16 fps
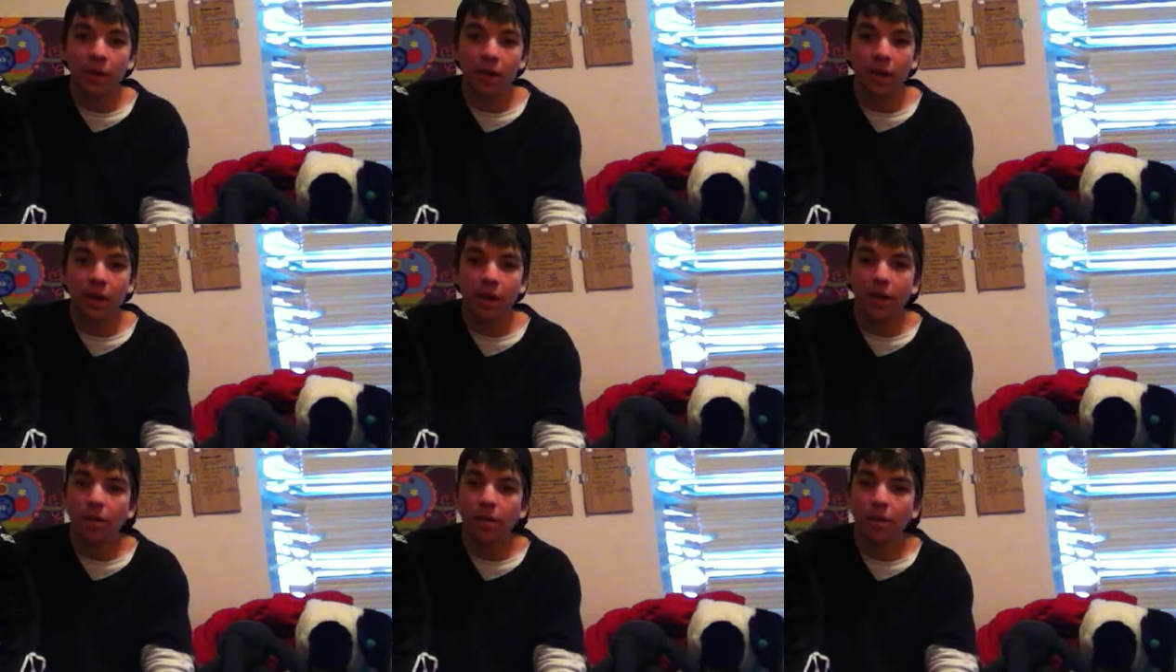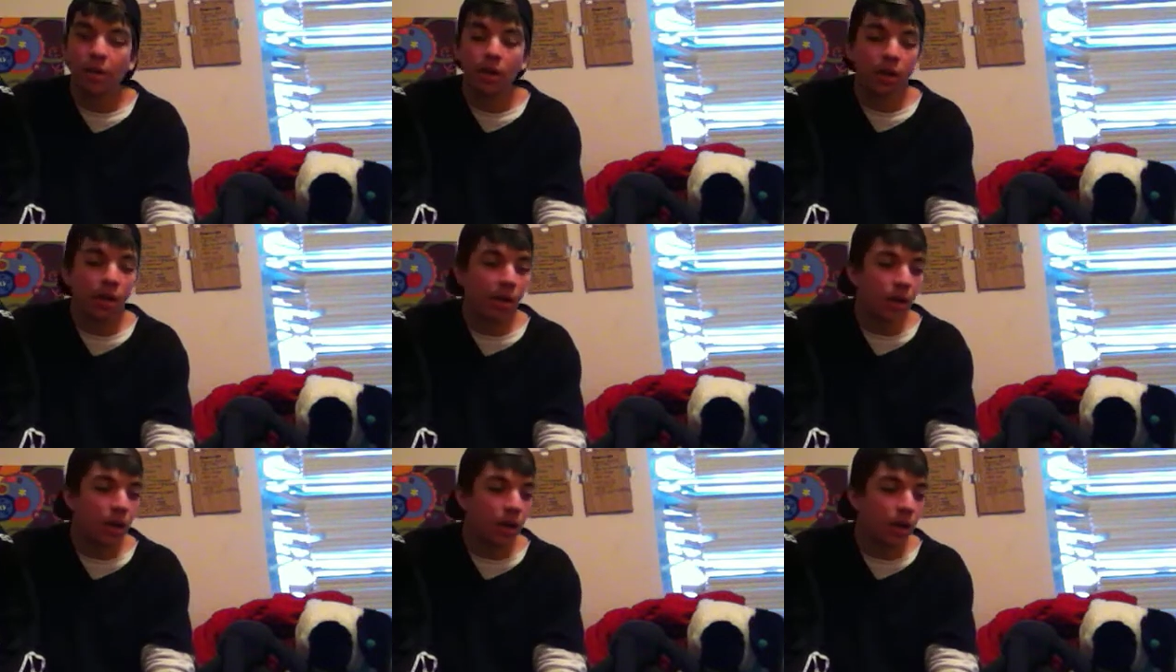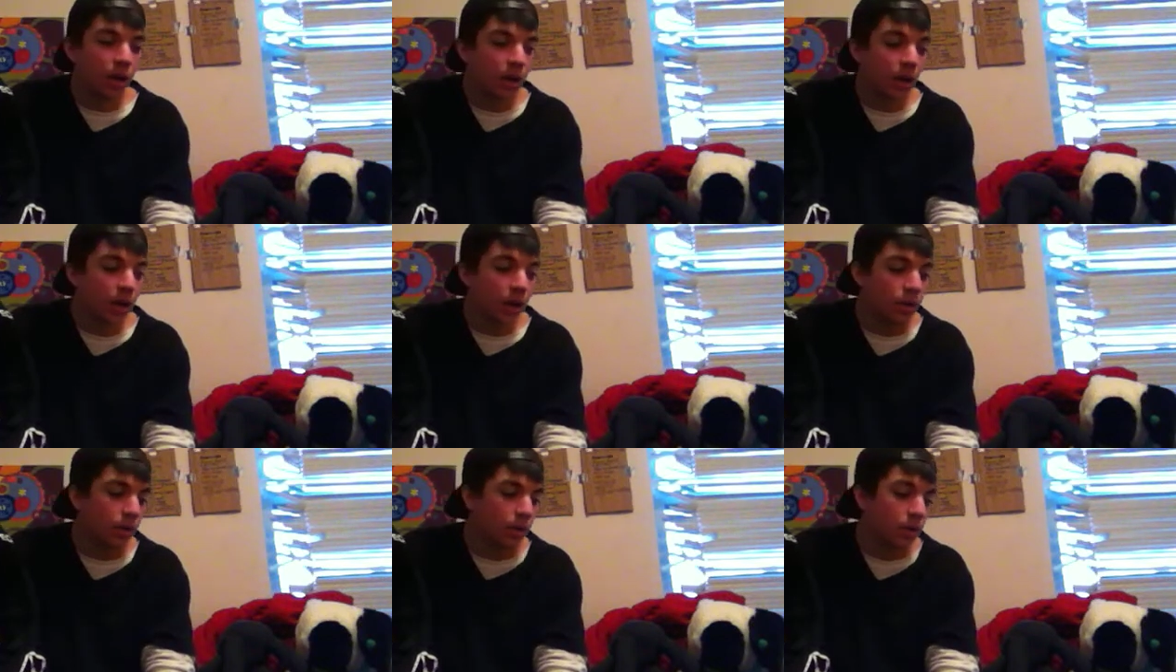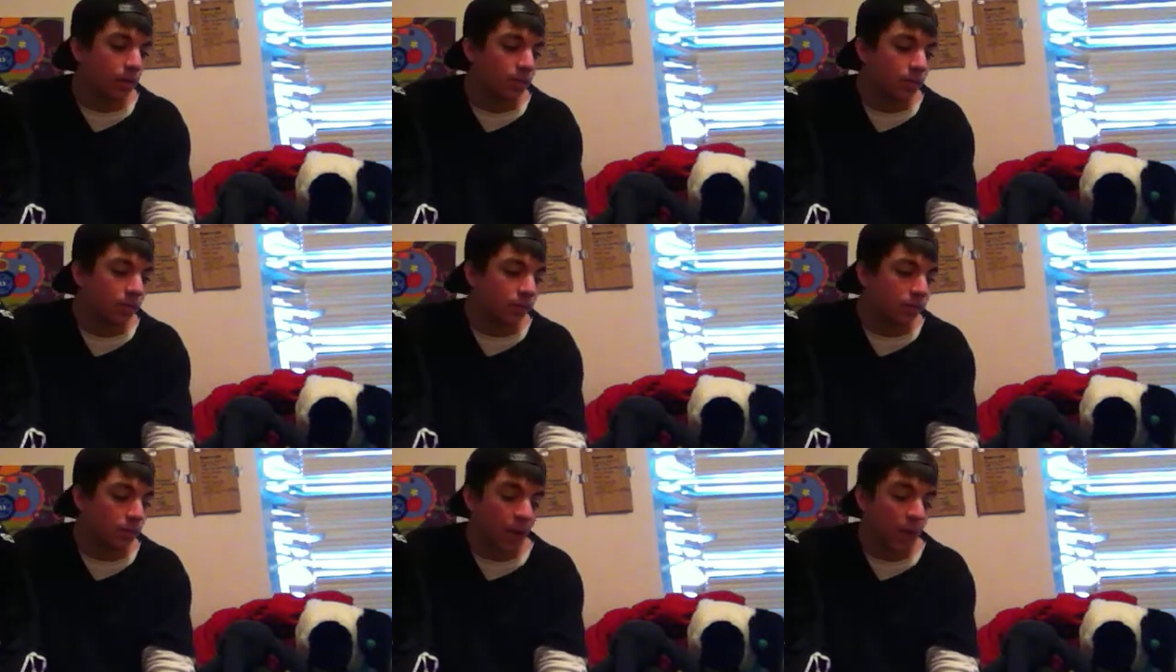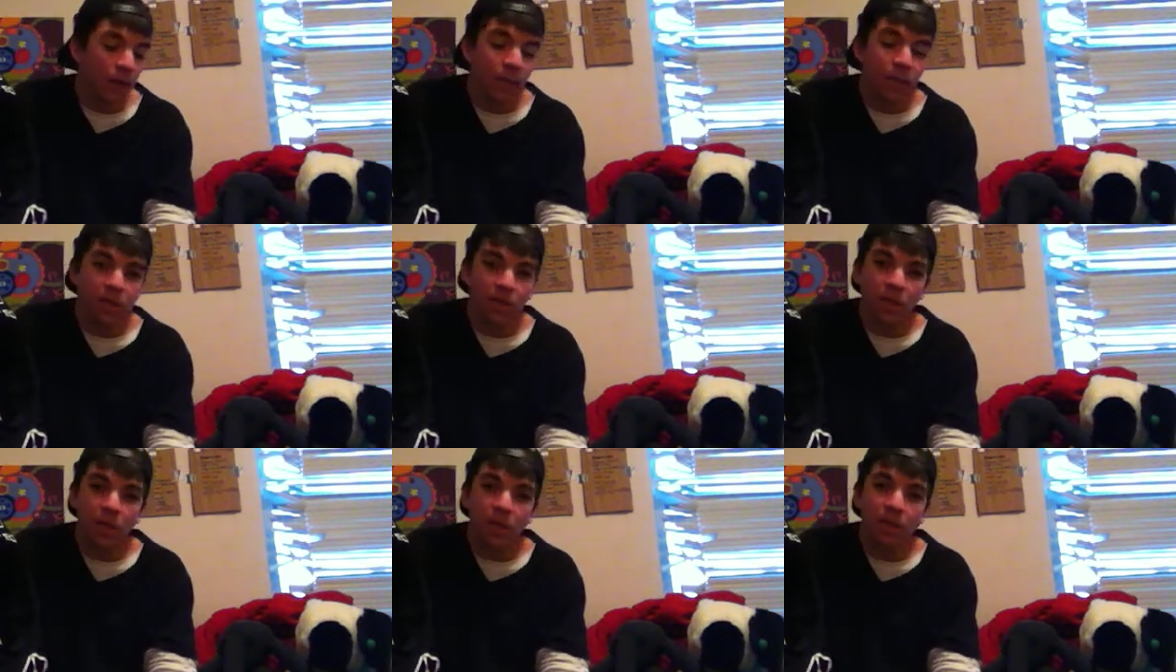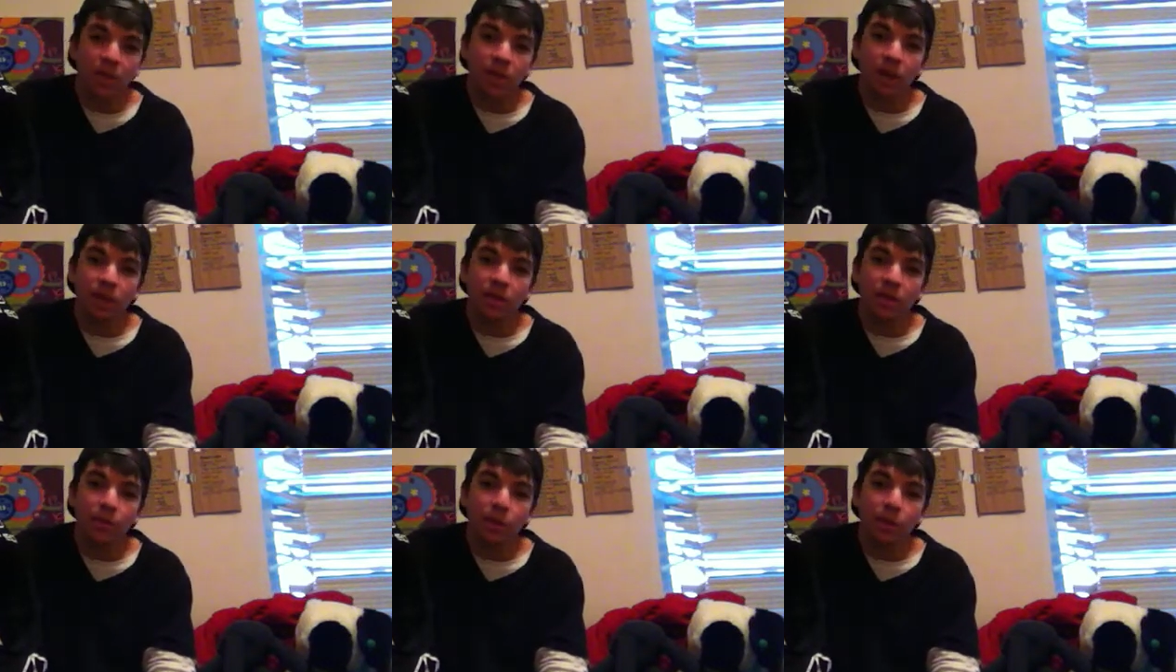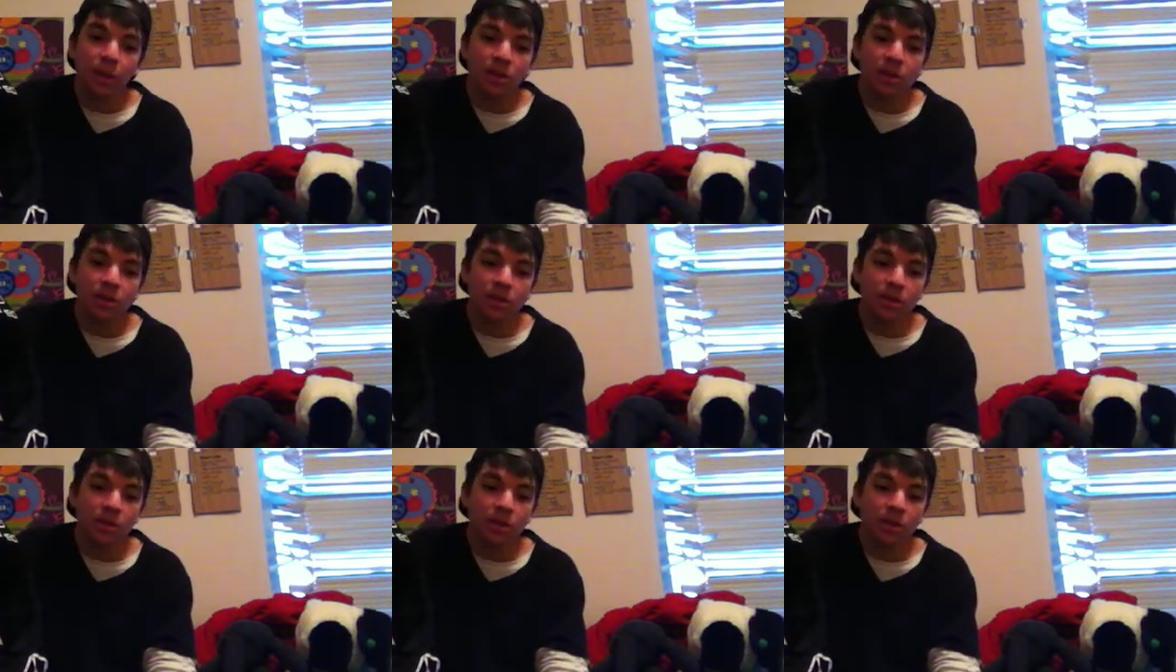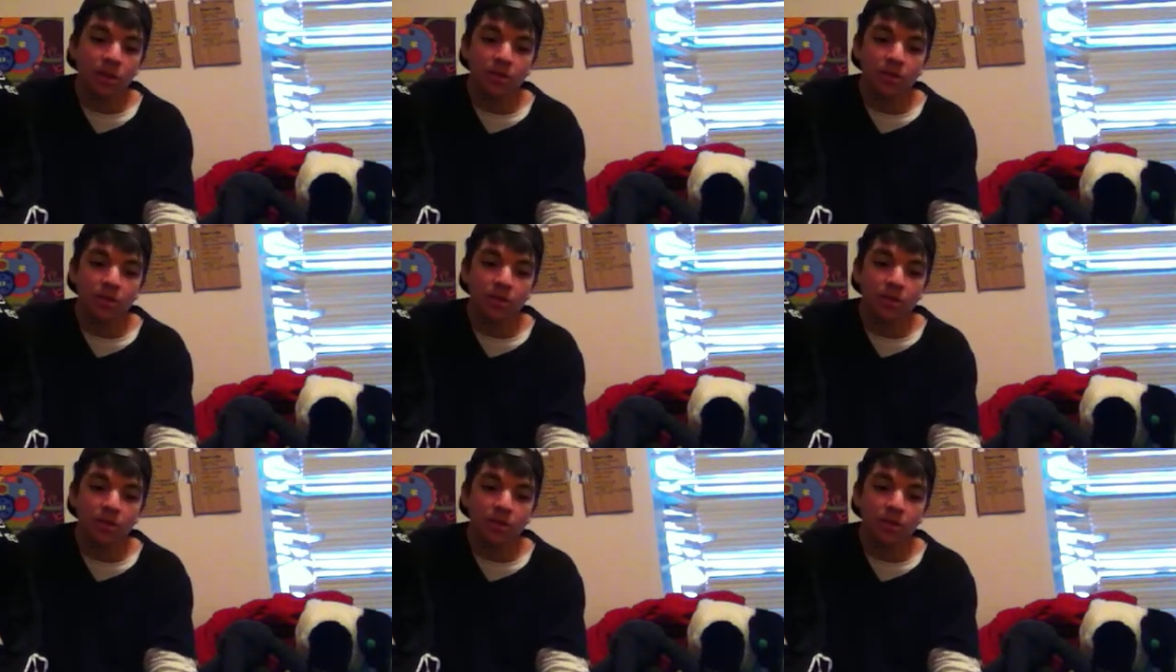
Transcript: right now. I appreciate you guys' patience.